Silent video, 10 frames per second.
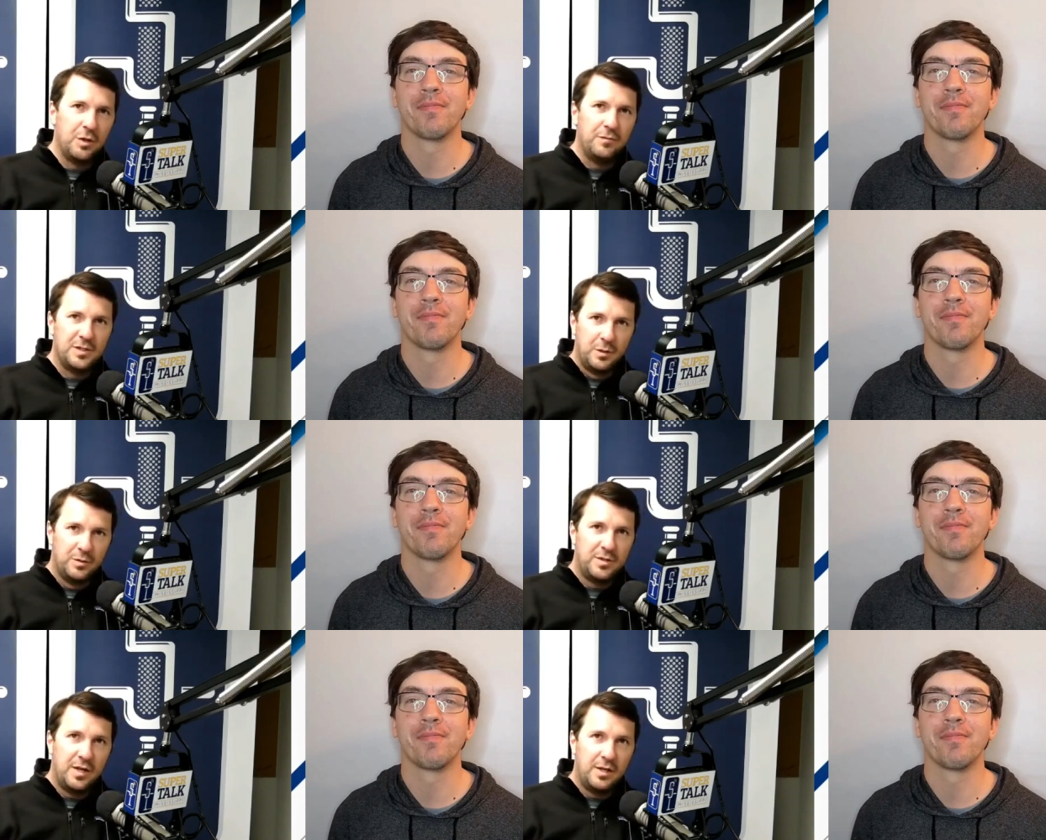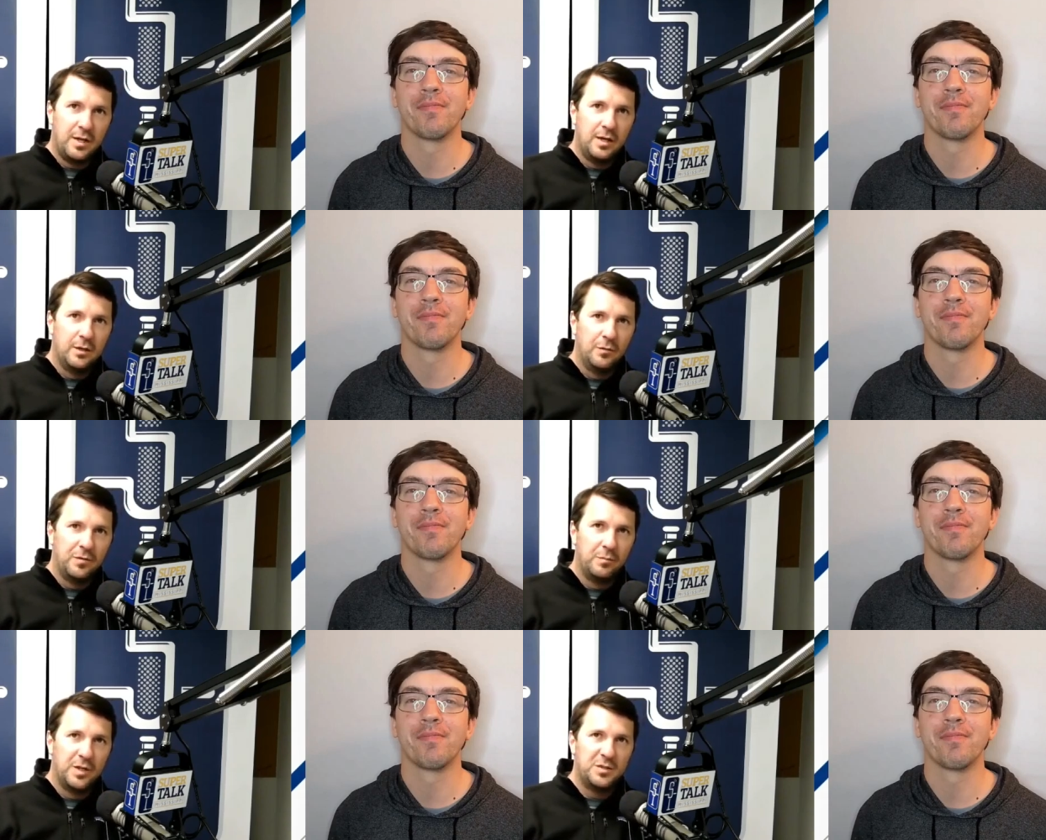Speaker 1: Visiting with Teddy Cahill
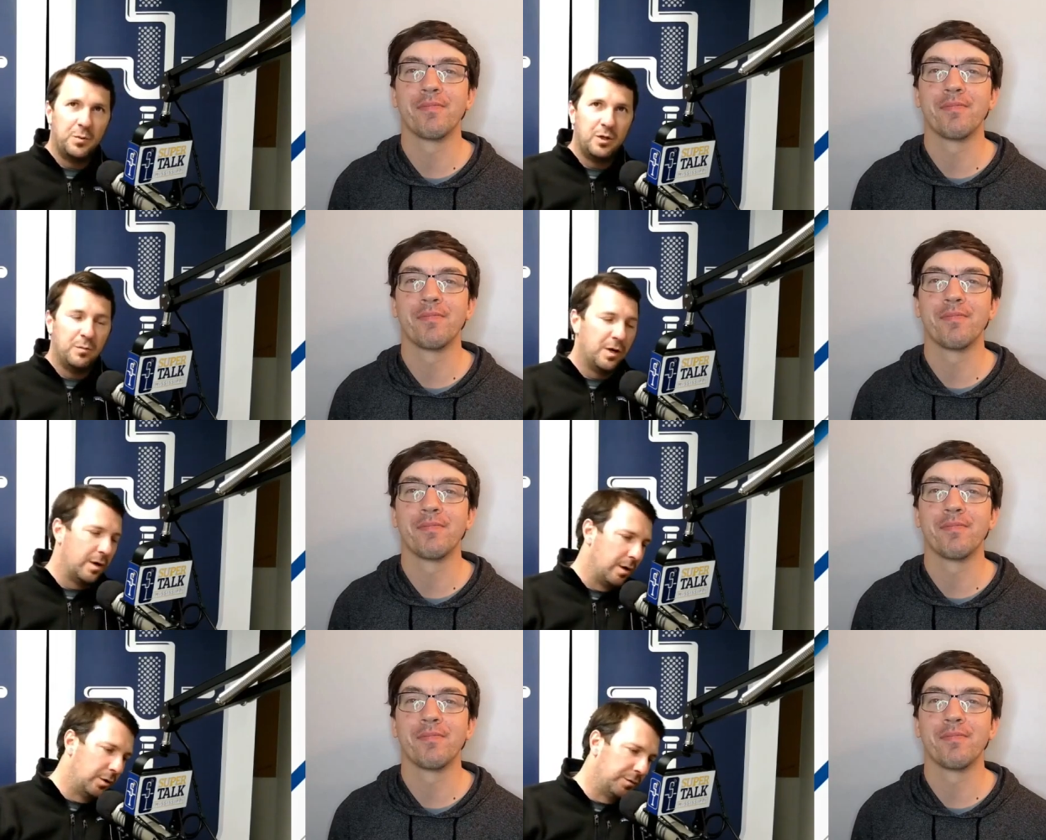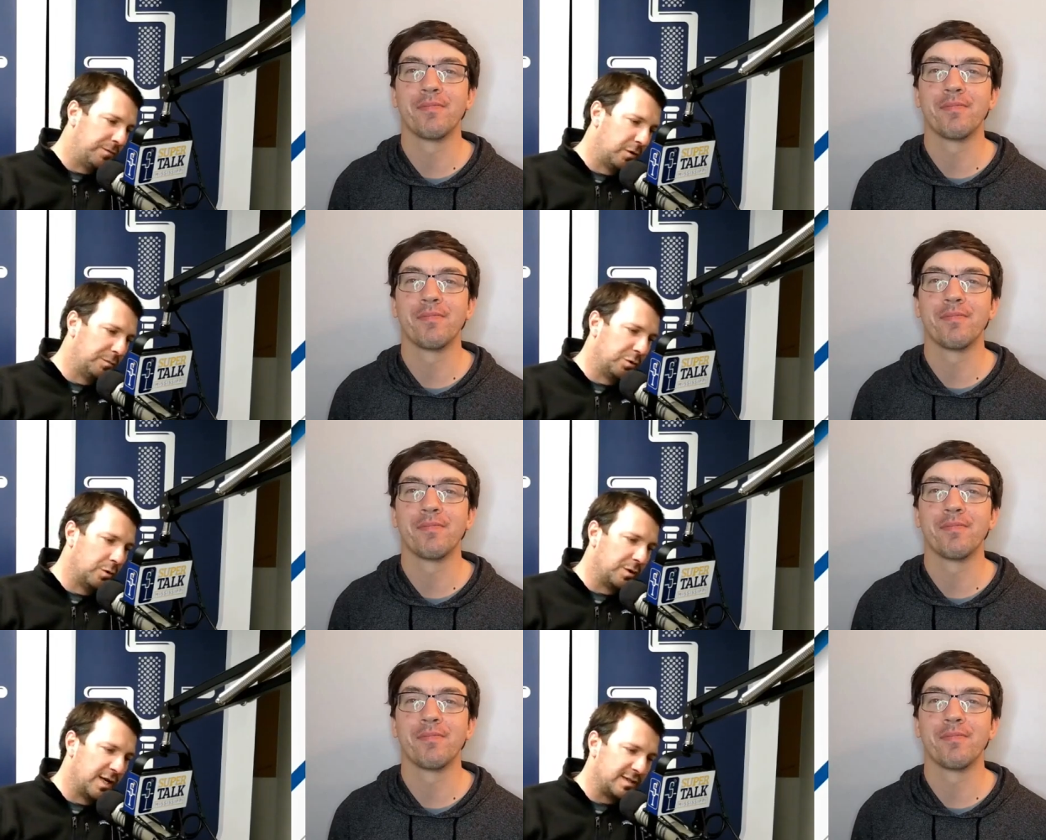from Baseball America on the Farm
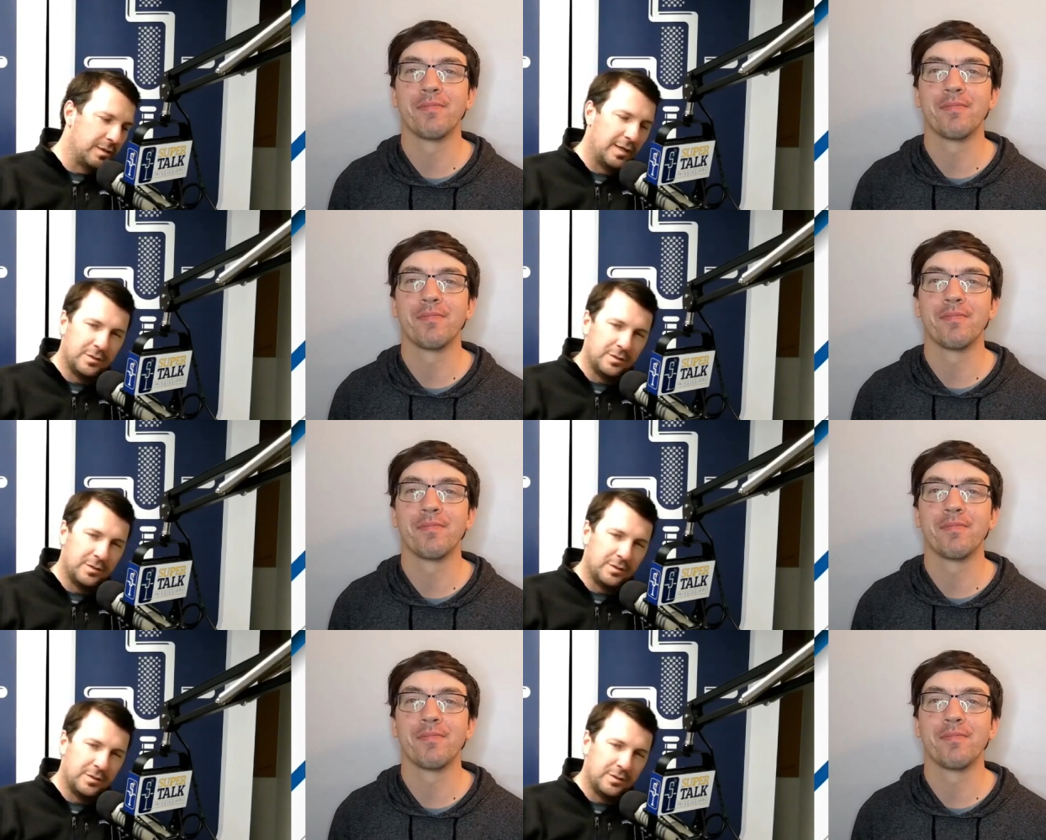Bureau guest line.